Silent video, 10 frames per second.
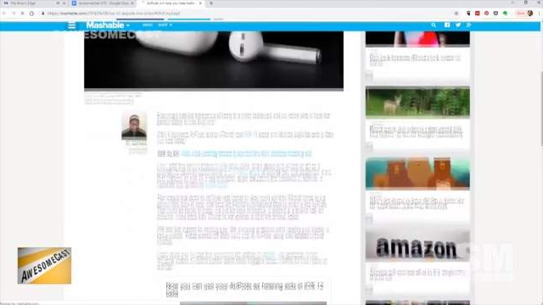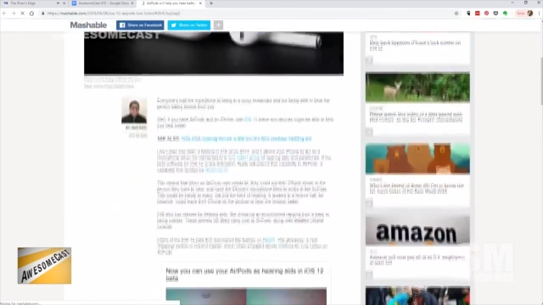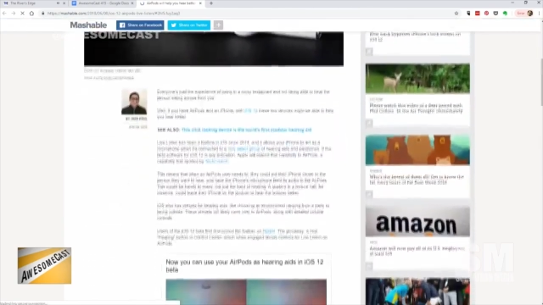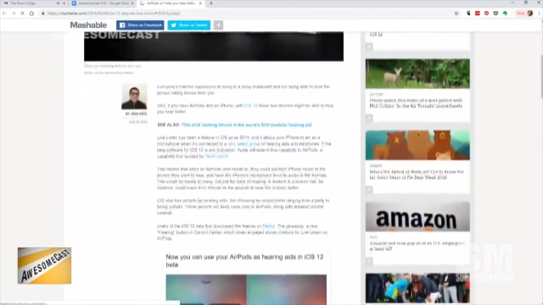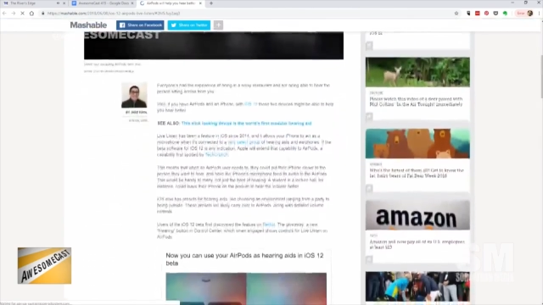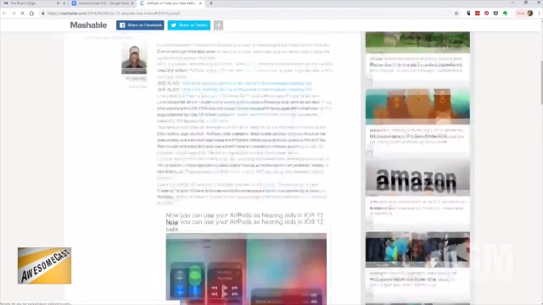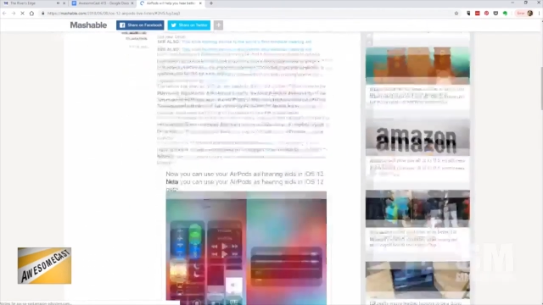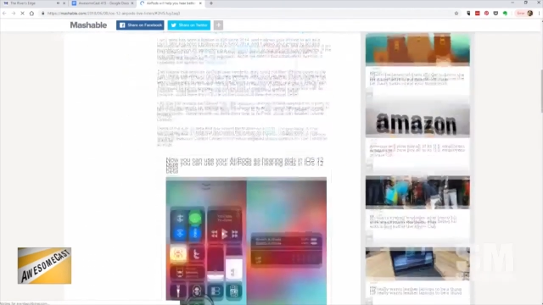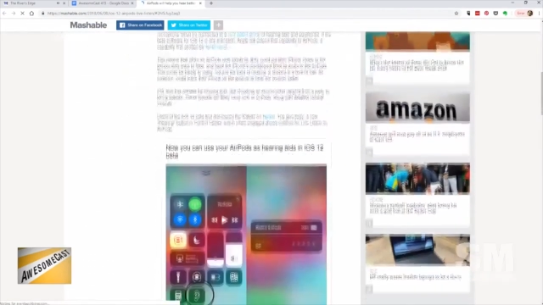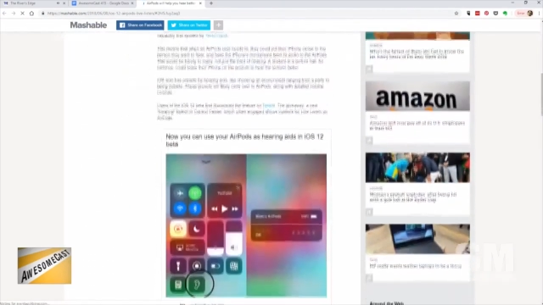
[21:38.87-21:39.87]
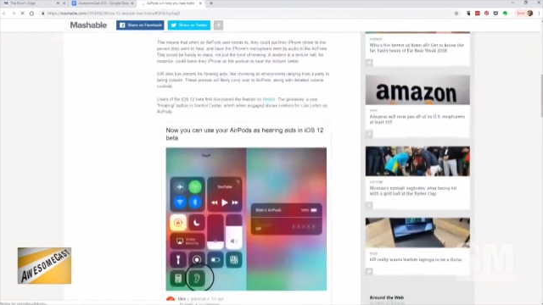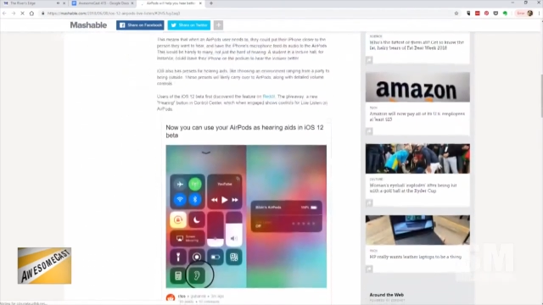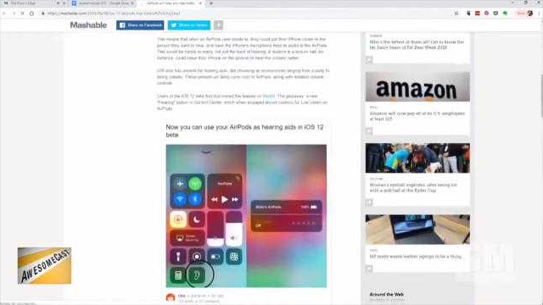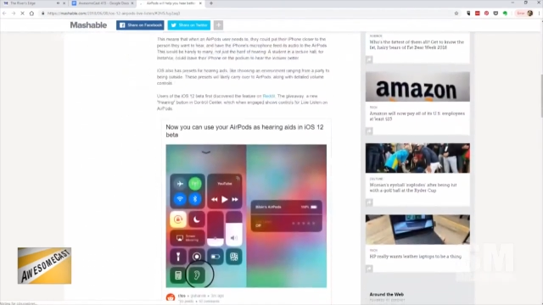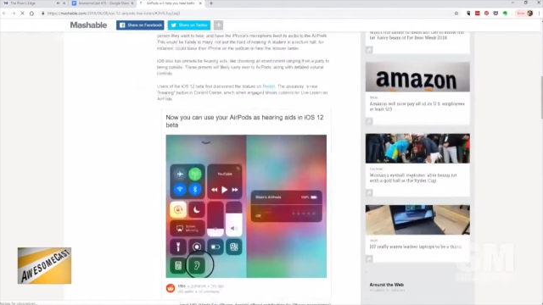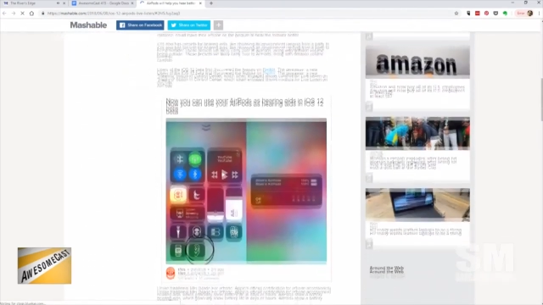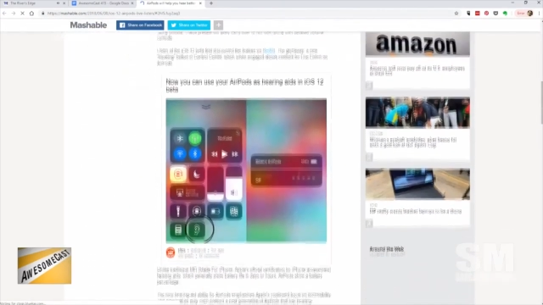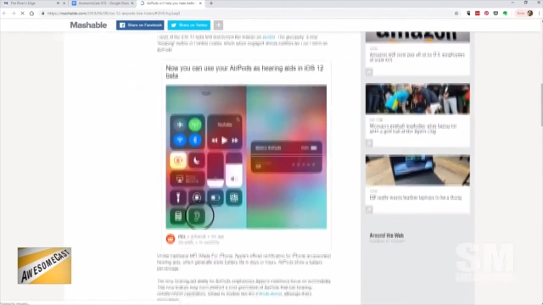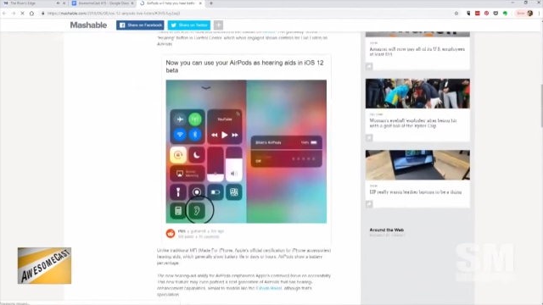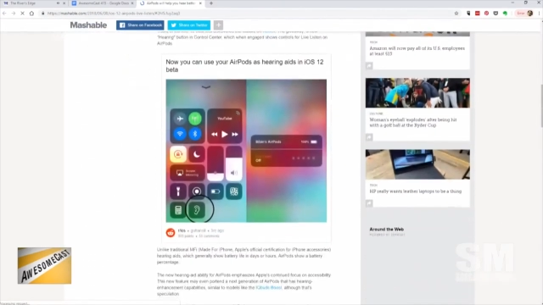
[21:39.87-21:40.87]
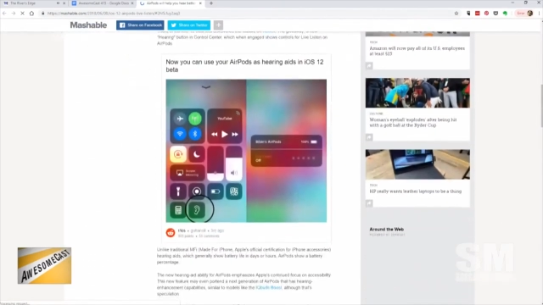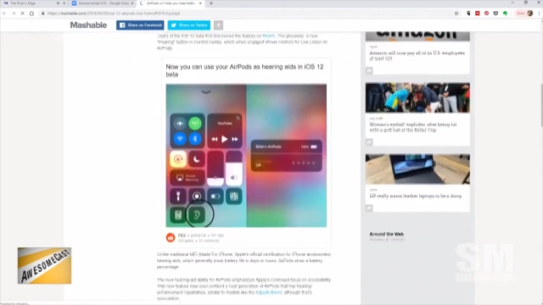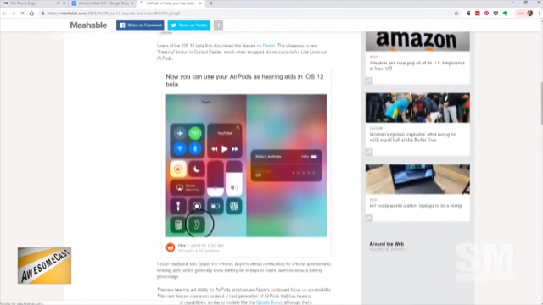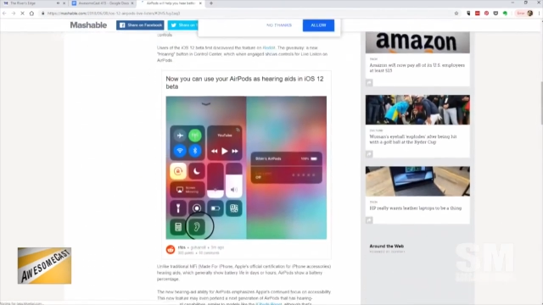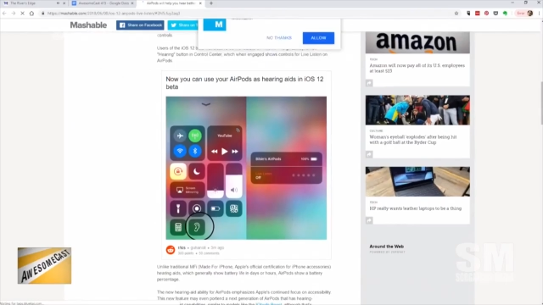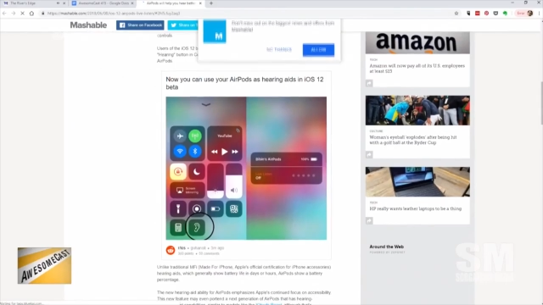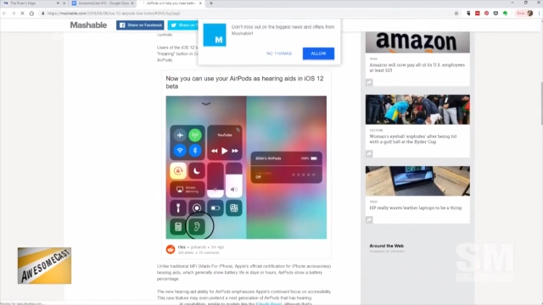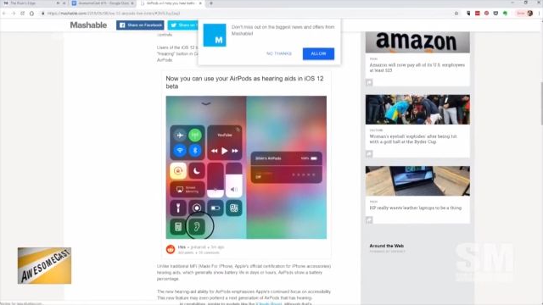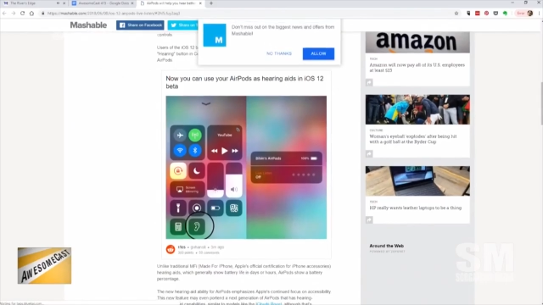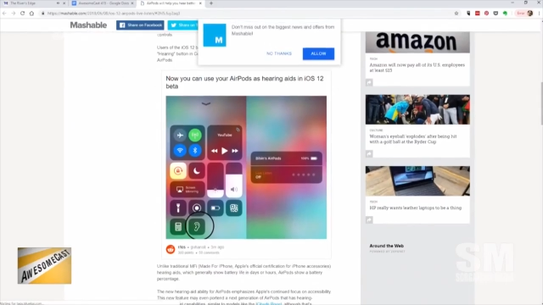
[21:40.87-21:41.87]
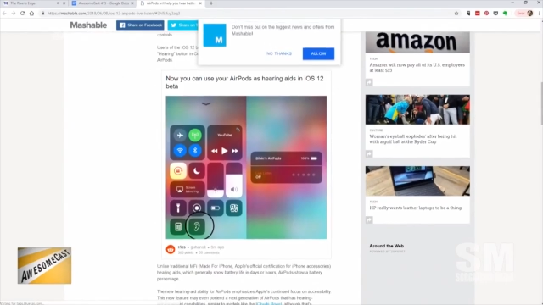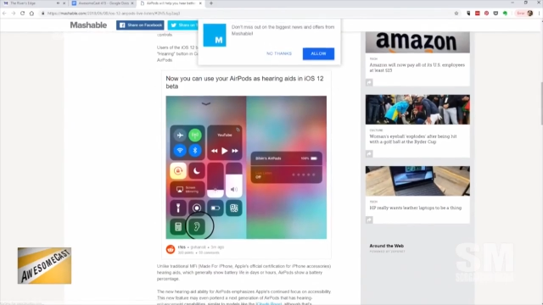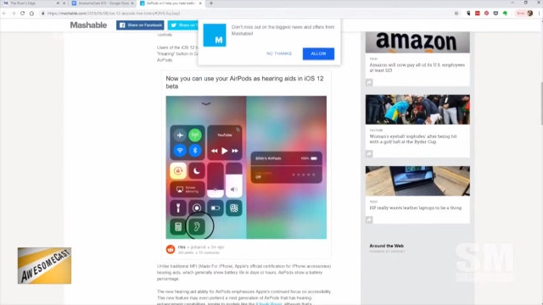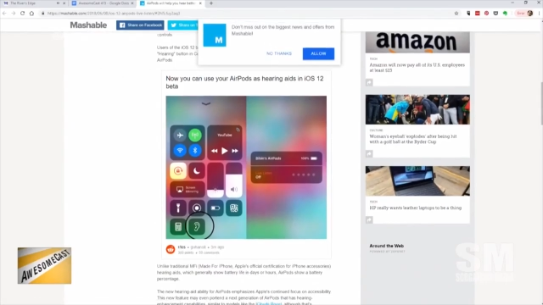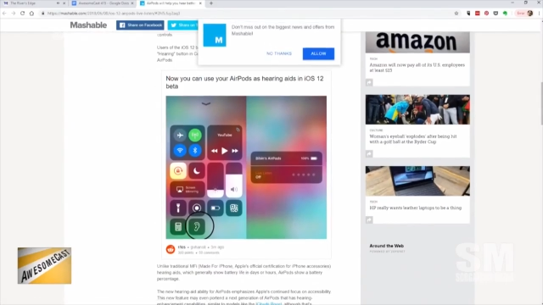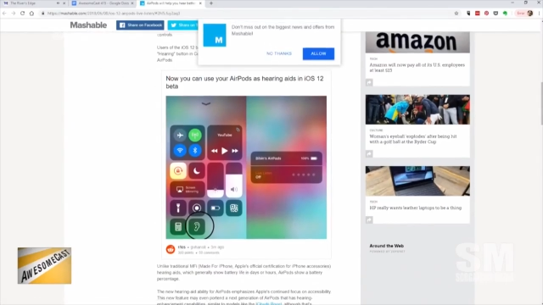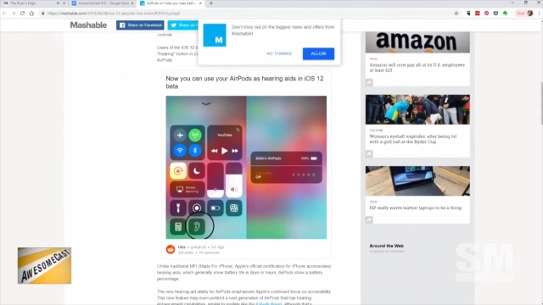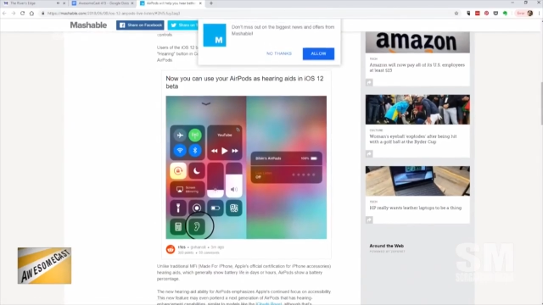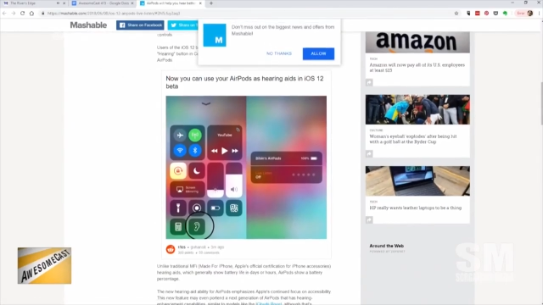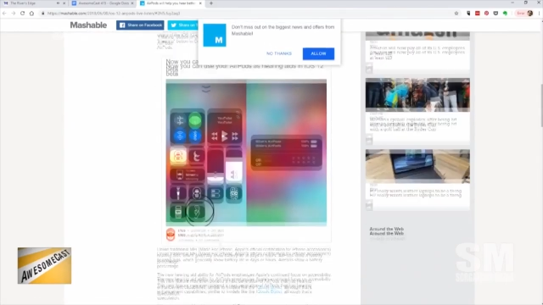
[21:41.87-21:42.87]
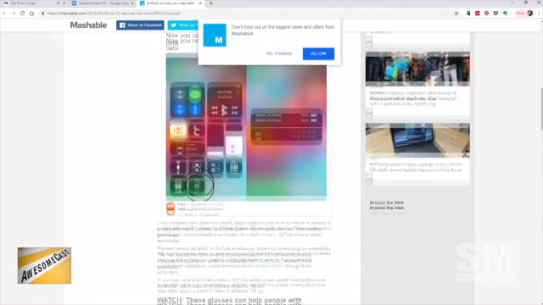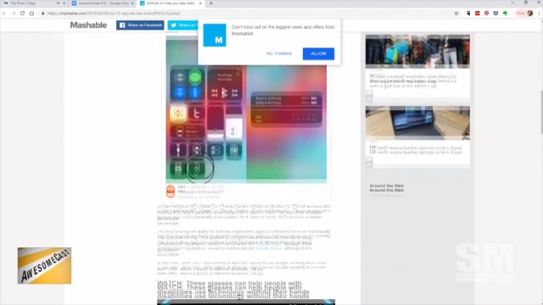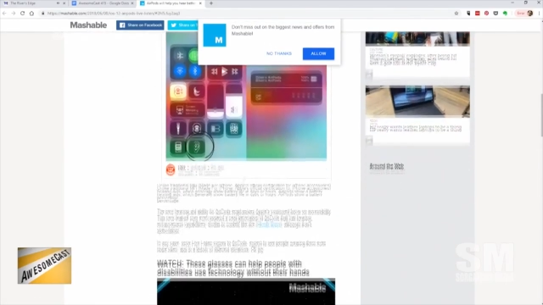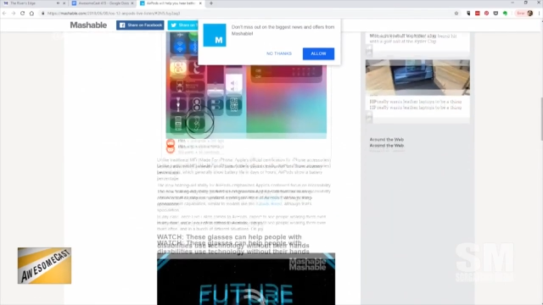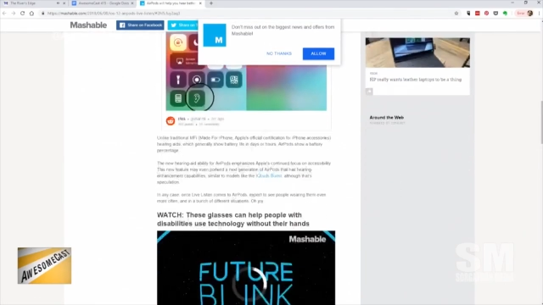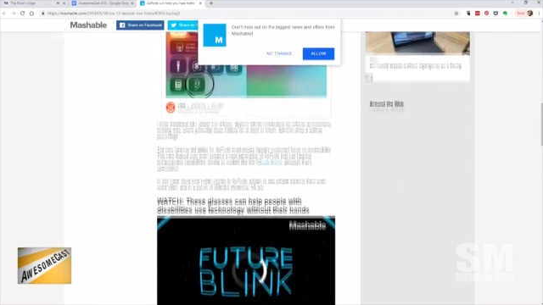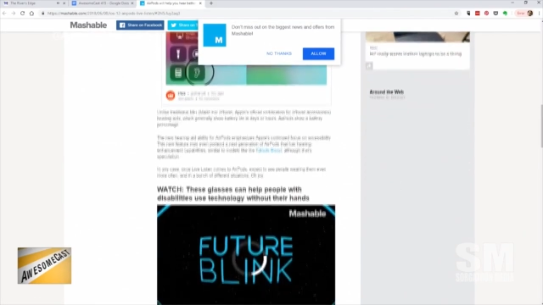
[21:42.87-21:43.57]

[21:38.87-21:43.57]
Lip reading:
No face is visible, so there are no lips to read.